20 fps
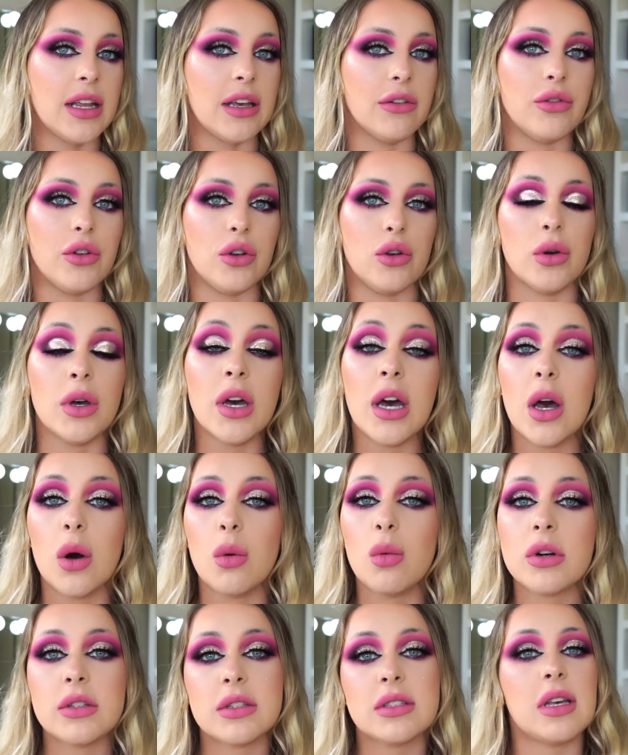If you
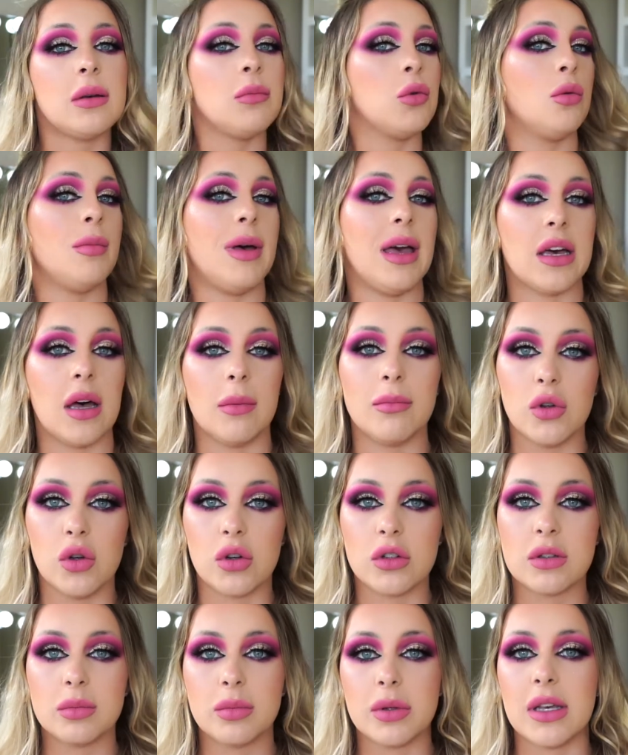want to see more makeup
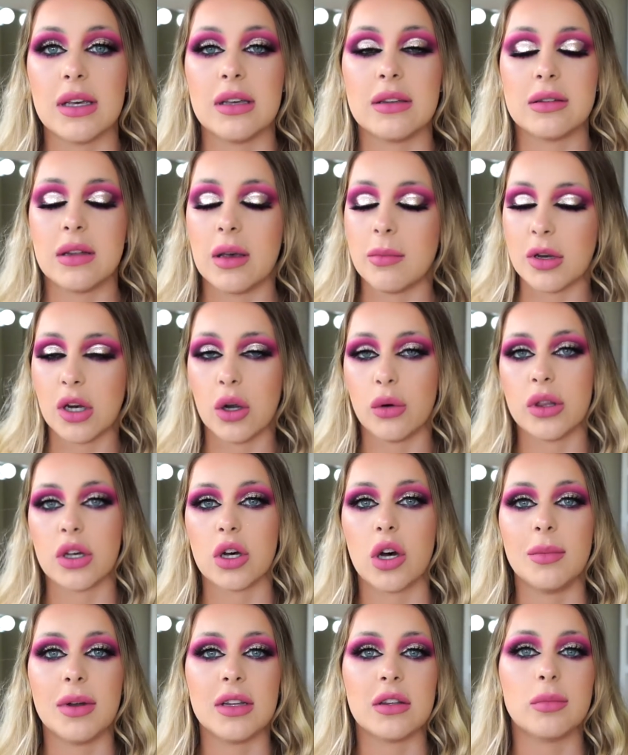looks, please let me know in the
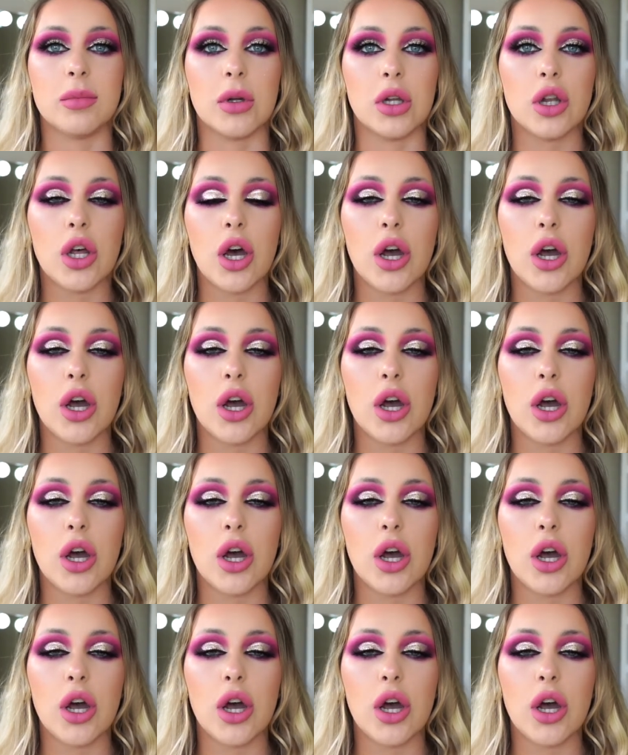comments below.